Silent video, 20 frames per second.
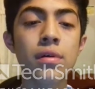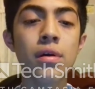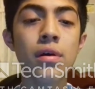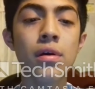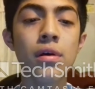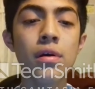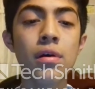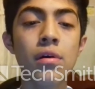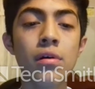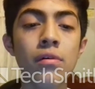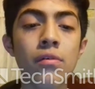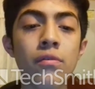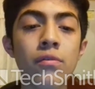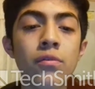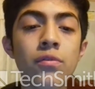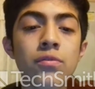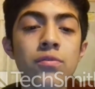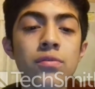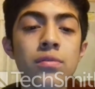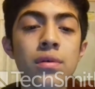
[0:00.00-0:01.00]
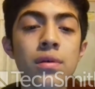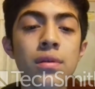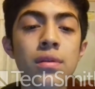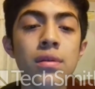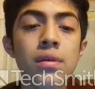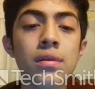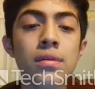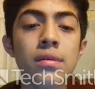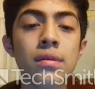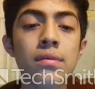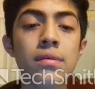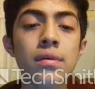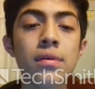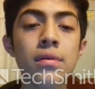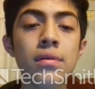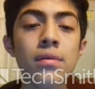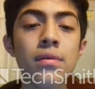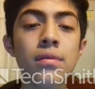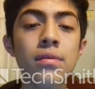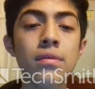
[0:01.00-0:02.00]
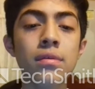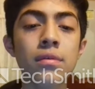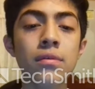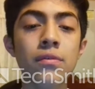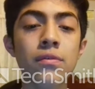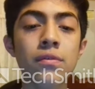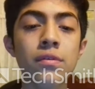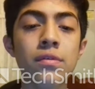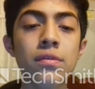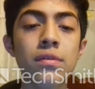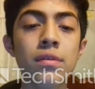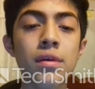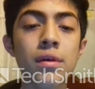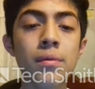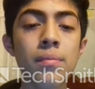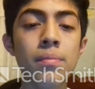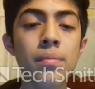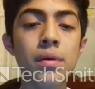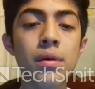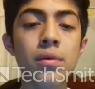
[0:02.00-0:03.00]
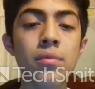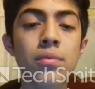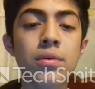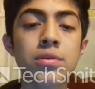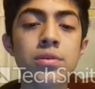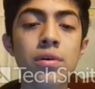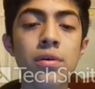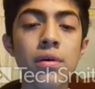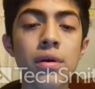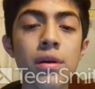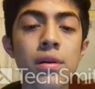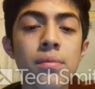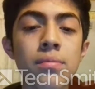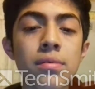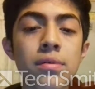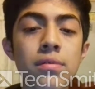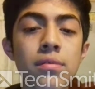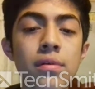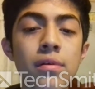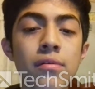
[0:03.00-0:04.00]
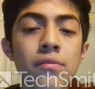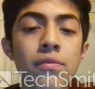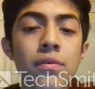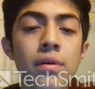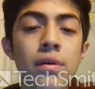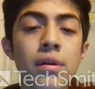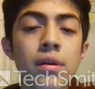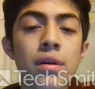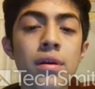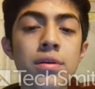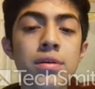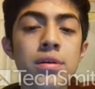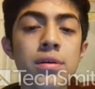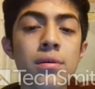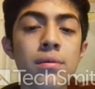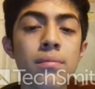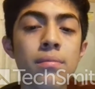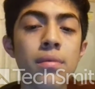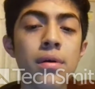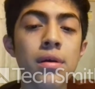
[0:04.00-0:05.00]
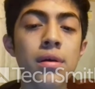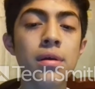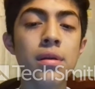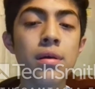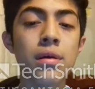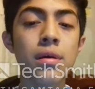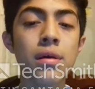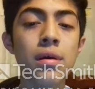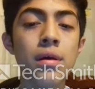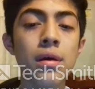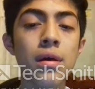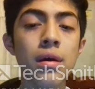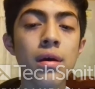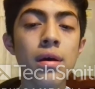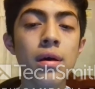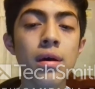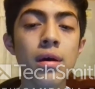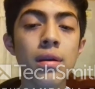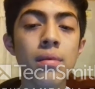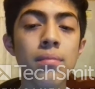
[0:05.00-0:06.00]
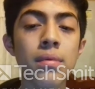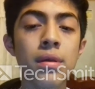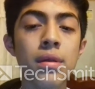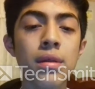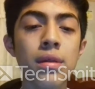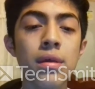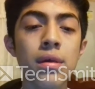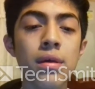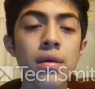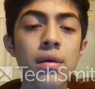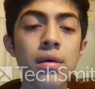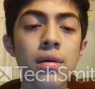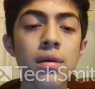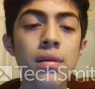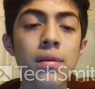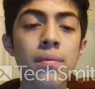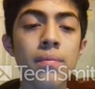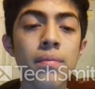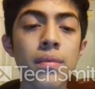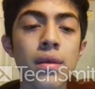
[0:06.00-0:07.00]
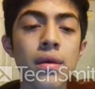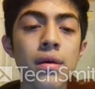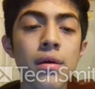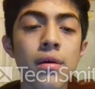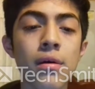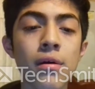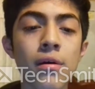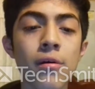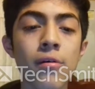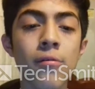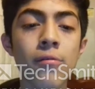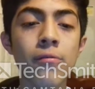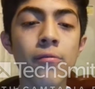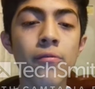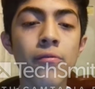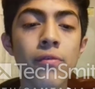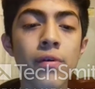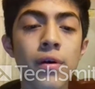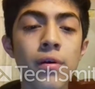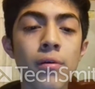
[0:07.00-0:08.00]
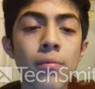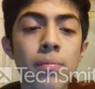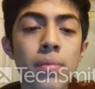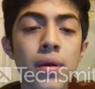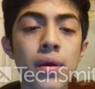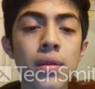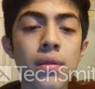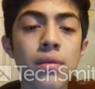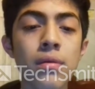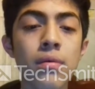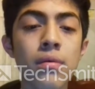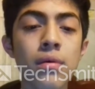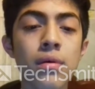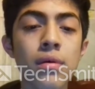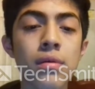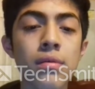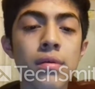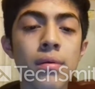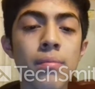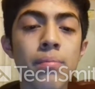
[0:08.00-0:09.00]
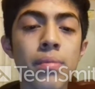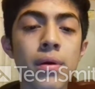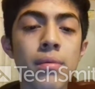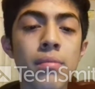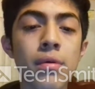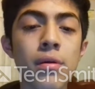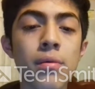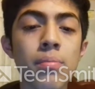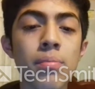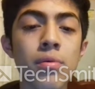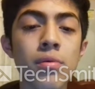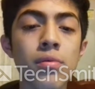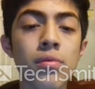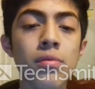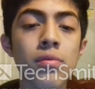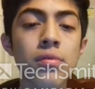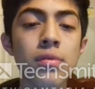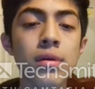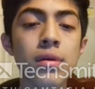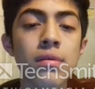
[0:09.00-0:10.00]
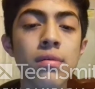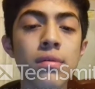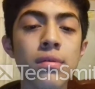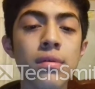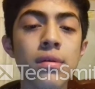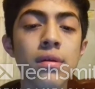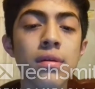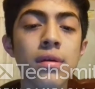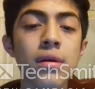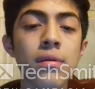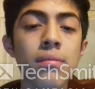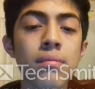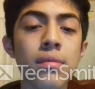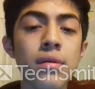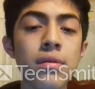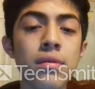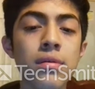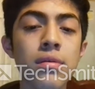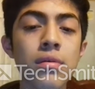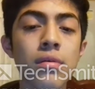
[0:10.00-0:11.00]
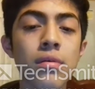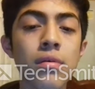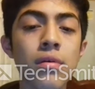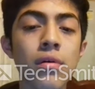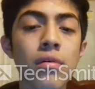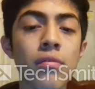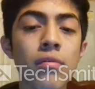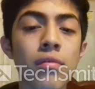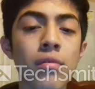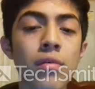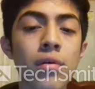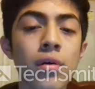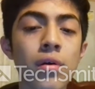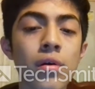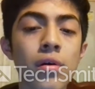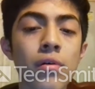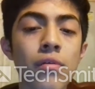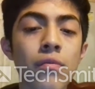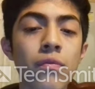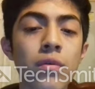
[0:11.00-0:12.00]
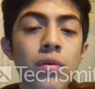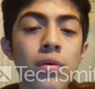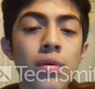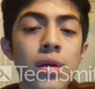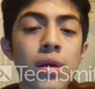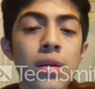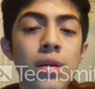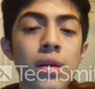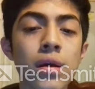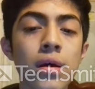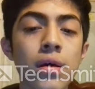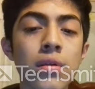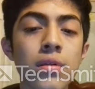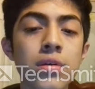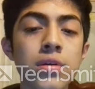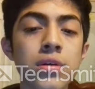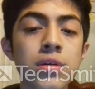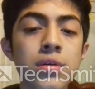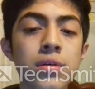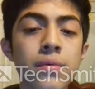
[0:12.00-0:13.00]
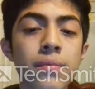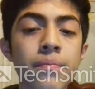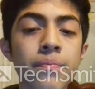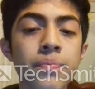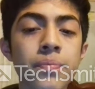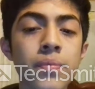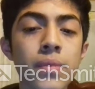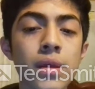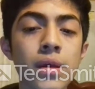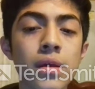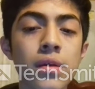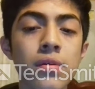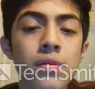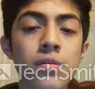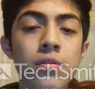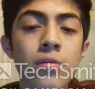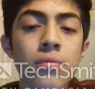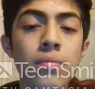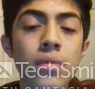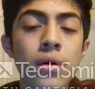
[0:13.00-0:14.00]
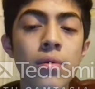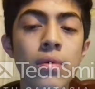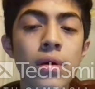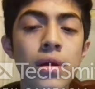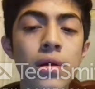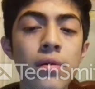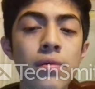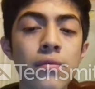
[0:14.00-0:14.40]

Food chain is a series of steps in which organisms transfer energy by eating and being eaten. Phytoplankton is a primary producers that are mixture of floating algae in some aquatic food chains.